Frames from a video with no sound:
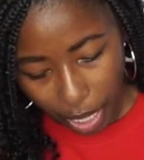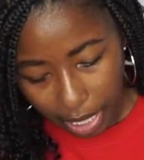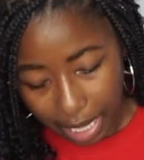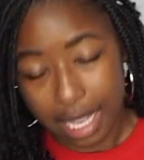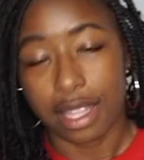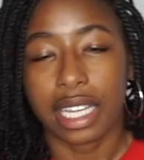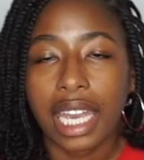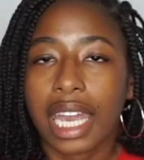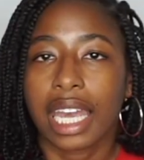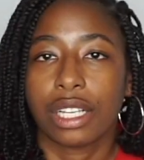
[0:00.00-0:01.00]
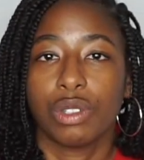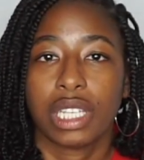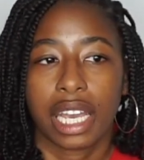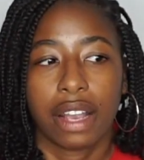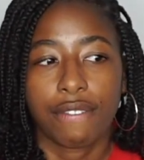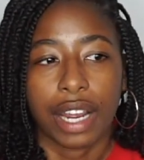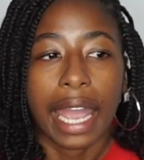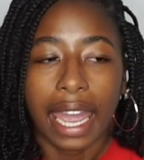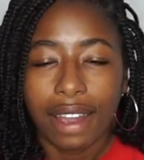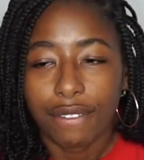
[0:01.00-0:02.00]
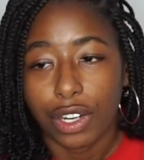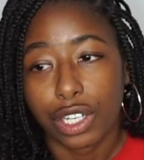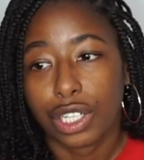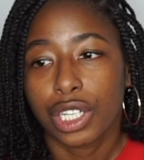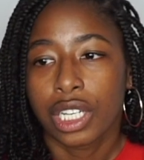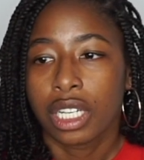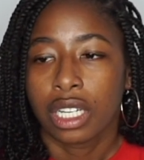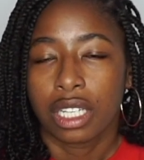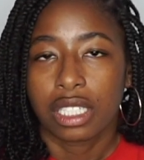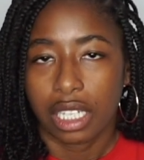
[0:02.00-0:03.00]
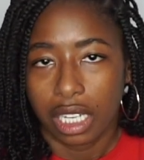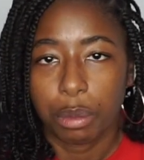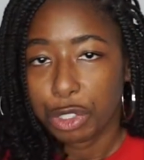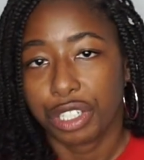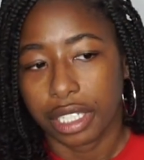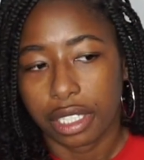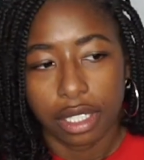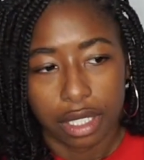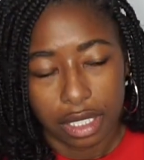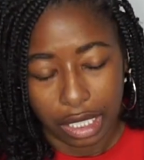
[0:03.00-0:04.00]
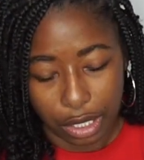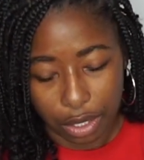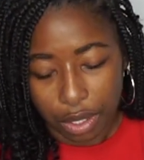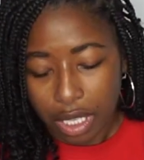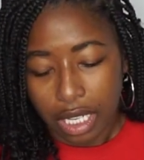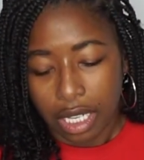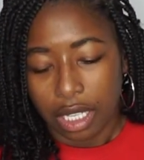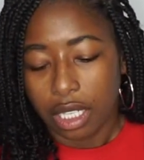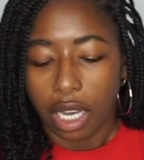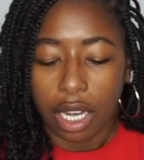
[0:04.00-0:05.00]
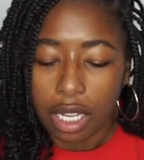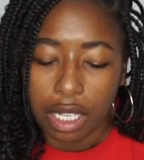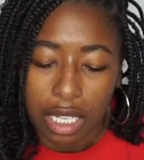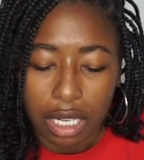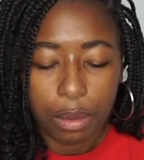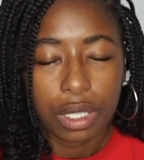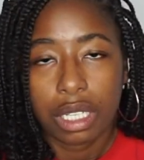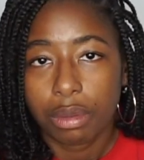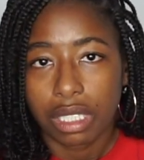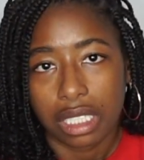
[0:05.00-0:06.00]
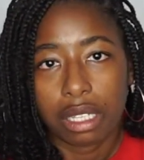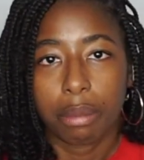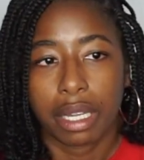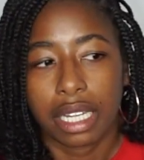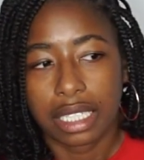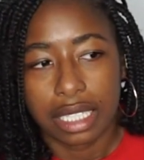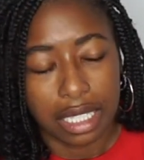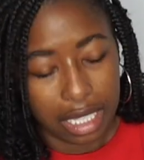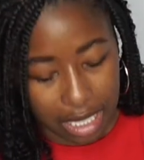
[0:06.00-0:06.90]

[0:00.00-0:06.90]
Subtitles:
And then you take forever to help treat it. So yeah, it was just a mess.